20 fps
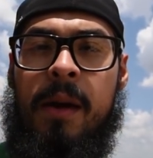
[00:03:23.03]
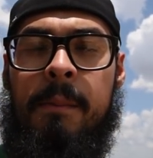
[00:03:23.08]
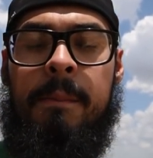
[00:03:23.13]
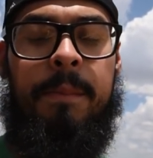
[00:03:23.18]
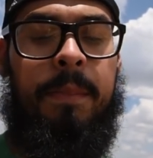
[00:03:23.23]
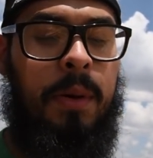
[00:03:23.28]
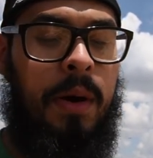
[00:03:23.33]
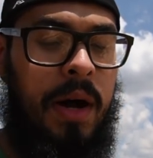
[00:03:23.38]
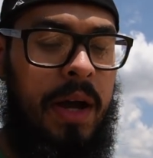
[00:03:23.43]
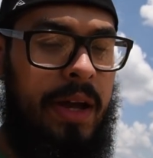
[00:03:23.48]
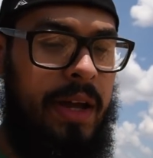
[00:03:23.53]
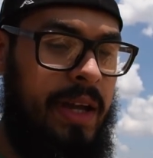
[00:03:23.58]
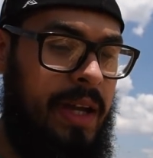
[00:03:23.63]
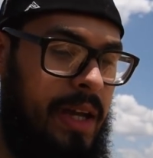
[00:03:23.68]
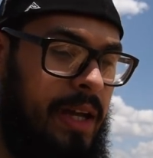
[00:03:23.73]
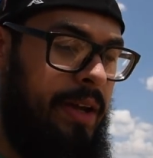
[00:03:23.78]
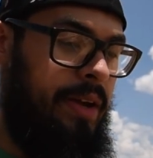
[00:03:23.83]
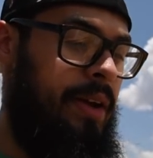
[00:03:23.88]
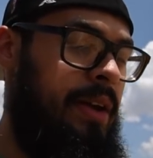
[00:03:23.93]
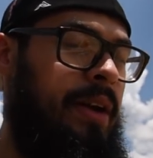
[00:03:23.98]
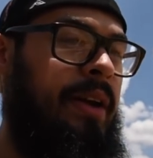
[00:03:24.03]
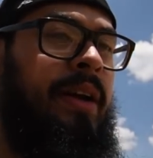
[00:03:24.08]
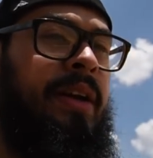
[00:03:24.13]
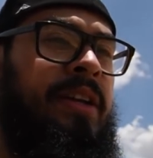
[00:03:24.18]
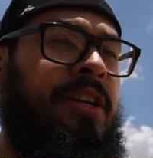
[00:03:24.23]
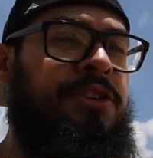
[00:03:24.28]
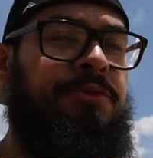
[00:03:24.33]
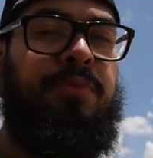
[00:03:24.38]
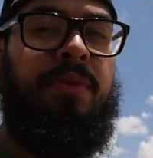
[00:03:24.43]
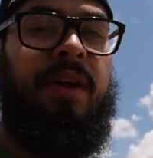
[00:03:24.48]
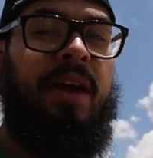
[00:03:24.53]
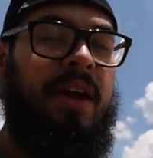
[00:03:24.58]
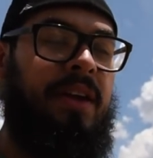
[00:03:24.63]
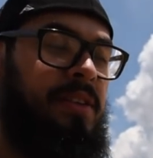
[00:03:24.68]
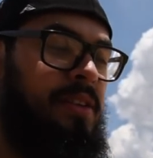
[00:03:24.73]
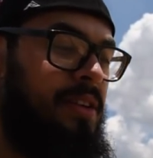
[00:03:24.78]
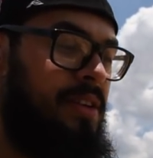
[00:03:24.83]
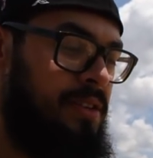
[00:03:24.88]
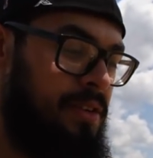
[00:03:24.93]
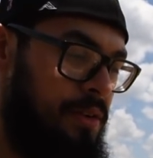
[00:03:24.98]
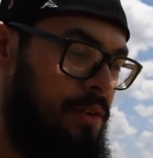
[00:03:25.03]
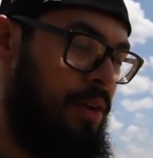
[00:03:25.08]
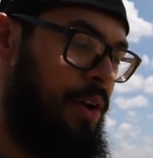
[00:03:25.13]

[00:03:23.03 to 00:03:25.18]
but it is planned so